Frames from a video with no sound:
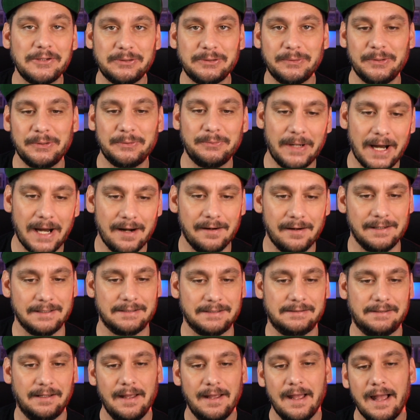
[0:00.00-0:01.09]
also the
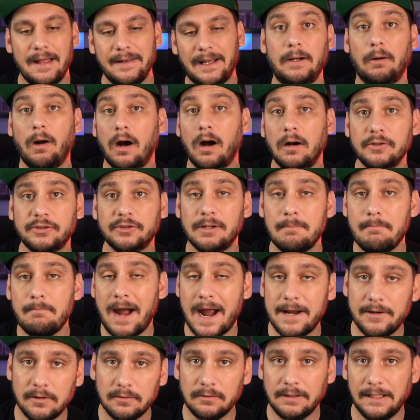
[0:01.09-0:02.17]
rarest. There are some
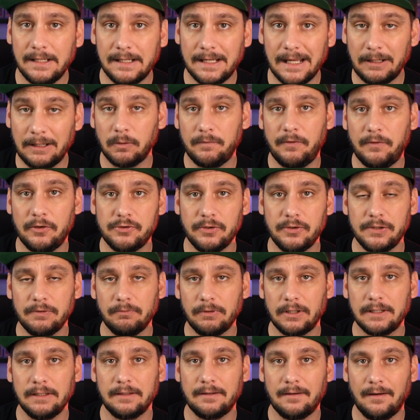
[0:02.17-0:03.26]
minor league Ken Griffey Jr.
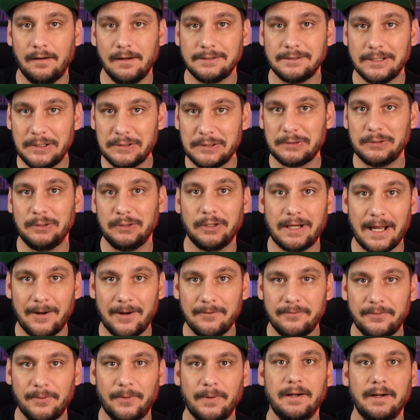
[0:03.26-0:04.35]
rookie cards that you should look
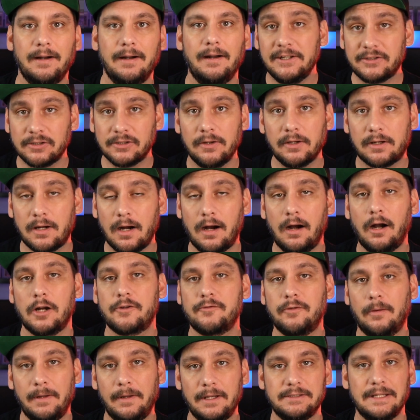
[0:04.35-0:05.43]
out for. These are the
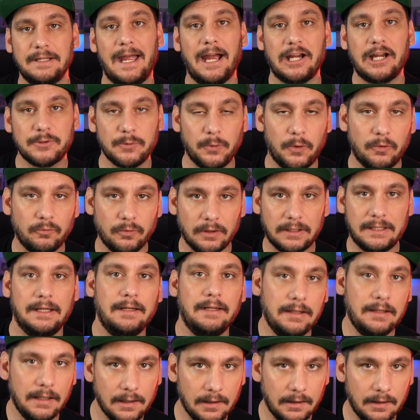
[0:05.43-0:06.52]
cards from his actual rookie
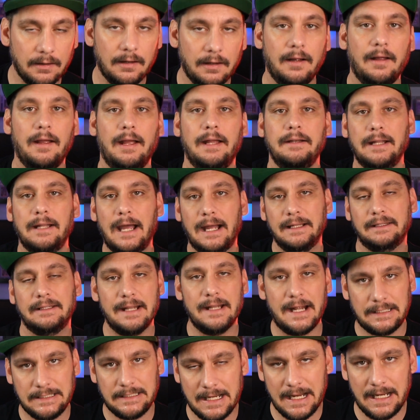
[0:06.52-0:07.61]
year, not the
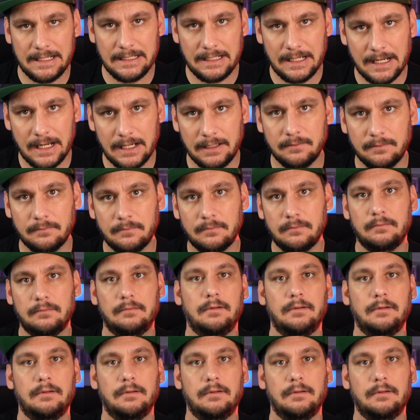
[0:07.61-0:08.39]
1988